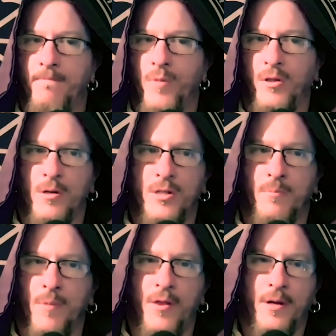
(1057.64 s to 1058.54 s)
But there's
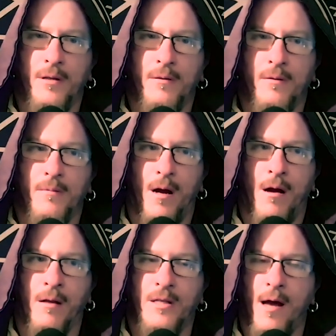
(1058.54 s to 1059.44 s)
some, I think,
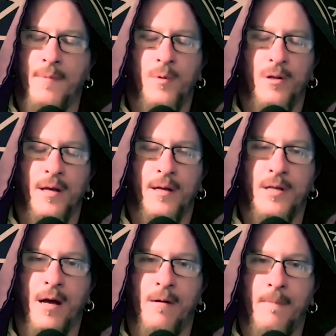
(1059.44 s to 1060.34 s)
uh, times where things
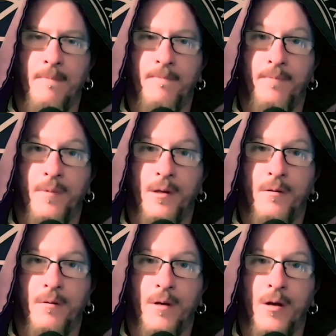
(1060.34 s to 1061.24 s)
kind of
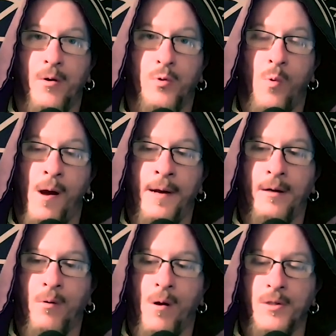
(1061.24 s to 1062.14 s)
intertwine and
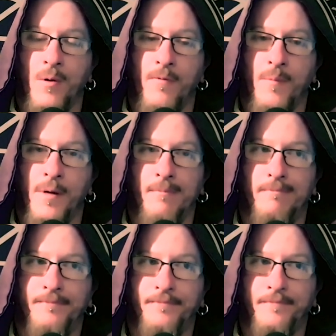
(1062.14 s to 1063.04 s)
cross over a bit.
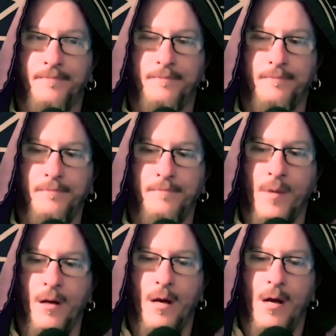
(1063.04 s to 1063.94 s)

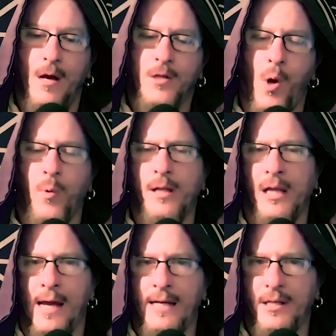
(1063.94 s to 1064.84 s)
So I really
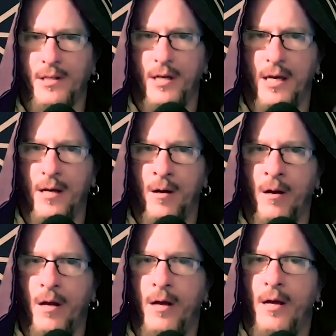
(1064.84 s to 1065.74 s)
liked to hear
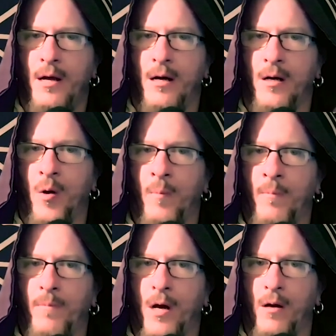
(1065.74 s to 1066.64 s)

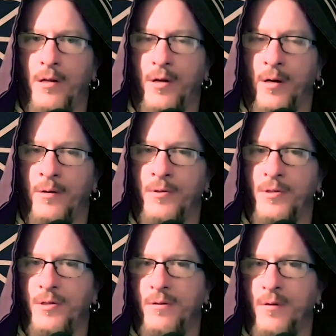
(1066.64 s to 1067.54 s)
um, Arith
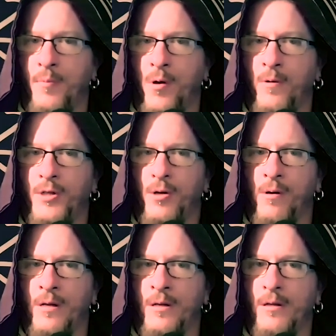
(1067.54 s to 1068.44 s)
Härger's approach
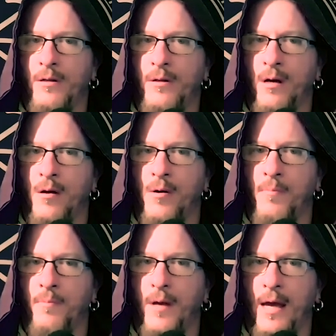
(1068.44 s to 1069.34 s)
on
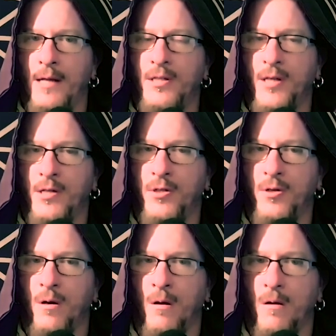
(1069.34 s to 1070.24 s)
um,
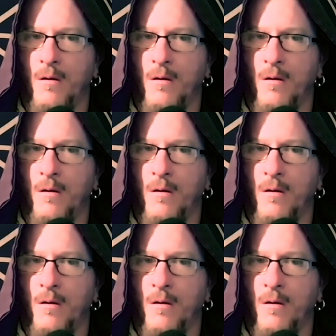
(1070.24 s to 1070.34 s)
ancestor,